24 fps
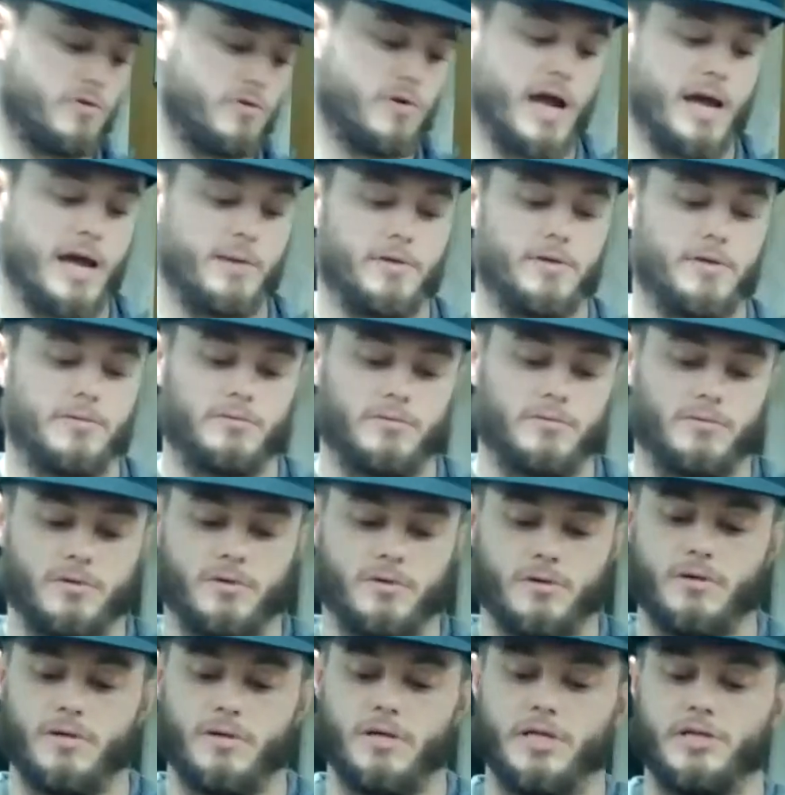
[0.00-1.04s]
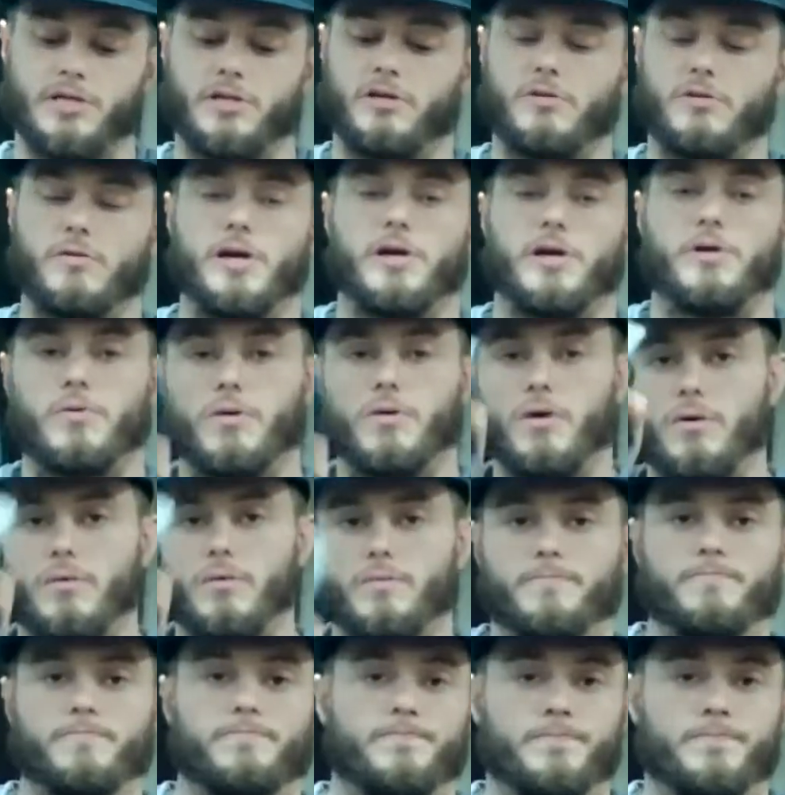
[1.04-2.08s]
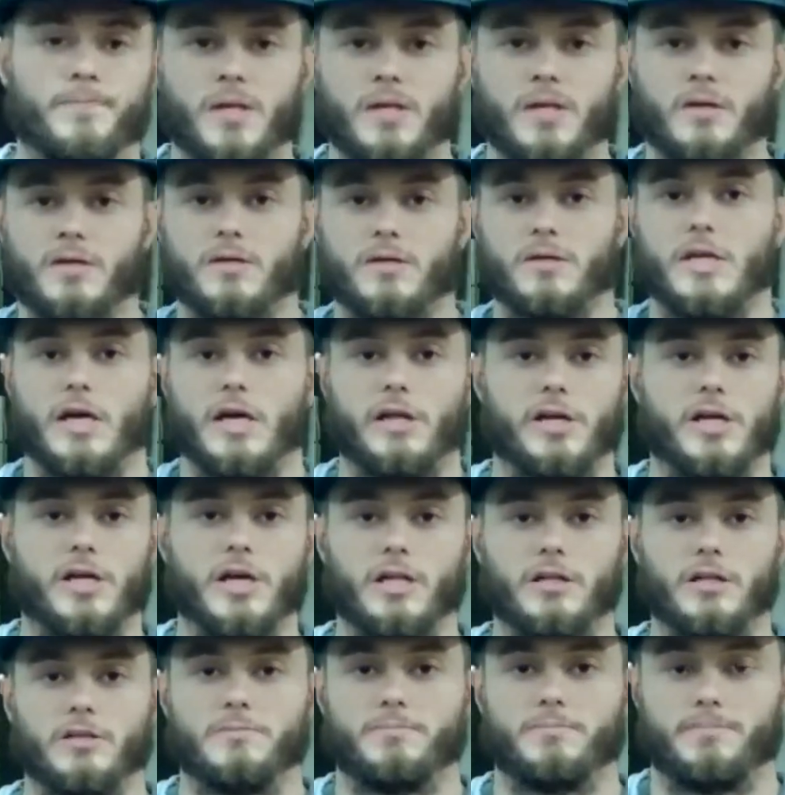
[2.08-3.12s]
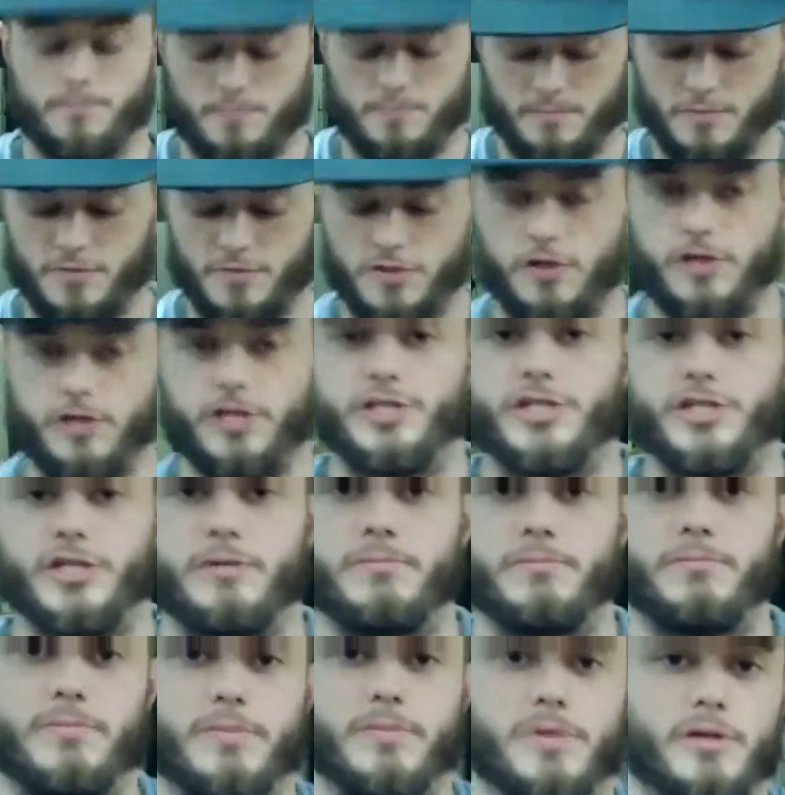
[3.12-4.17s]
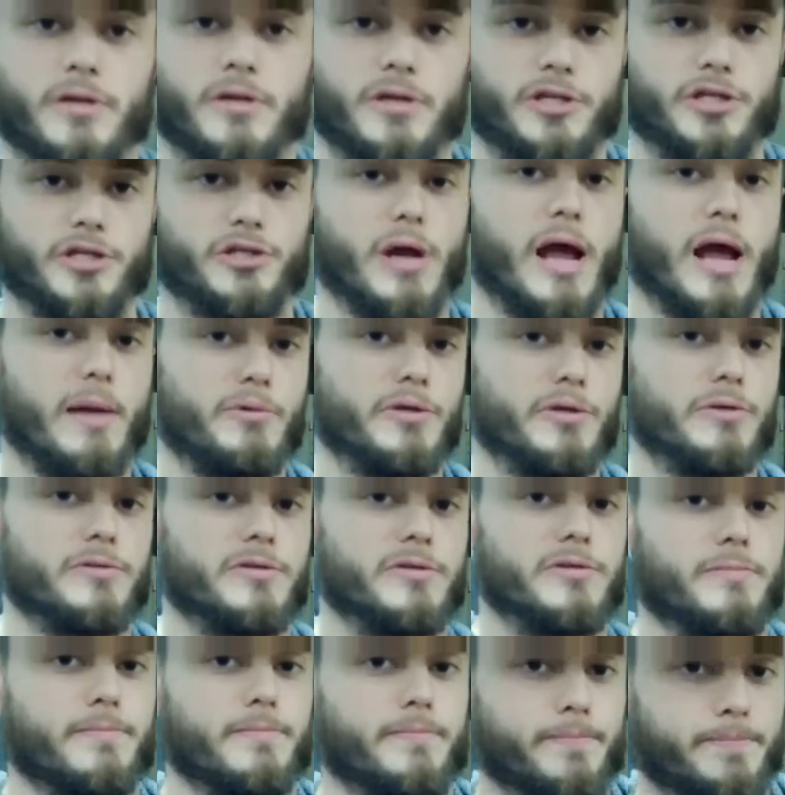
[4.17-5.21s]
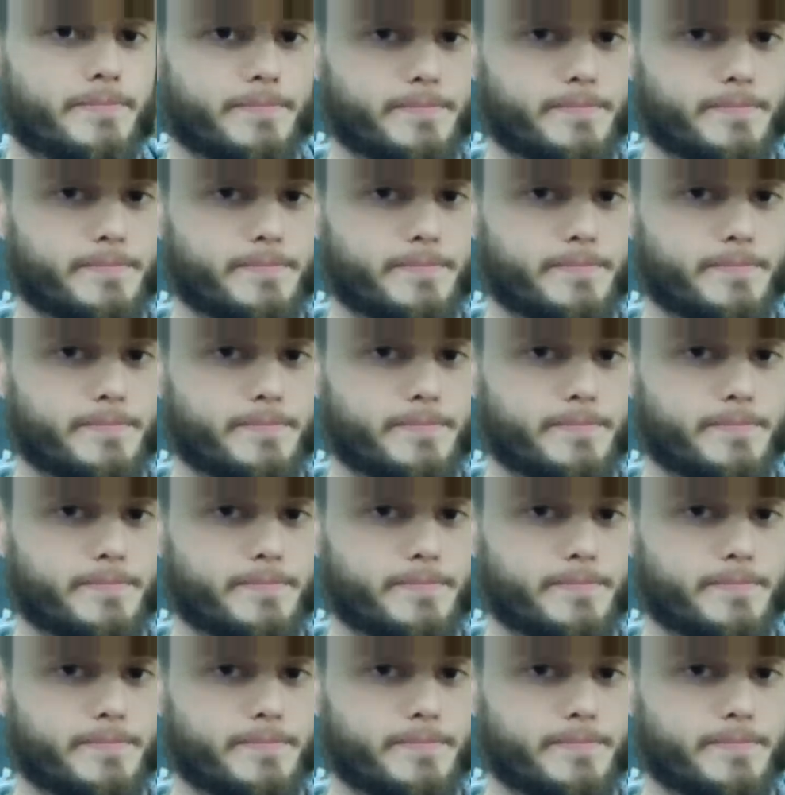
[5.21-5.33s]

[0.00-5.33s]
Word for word: grab it, and you're ready to roll. Kelly Cutlet, Dirty Gym, strap loose.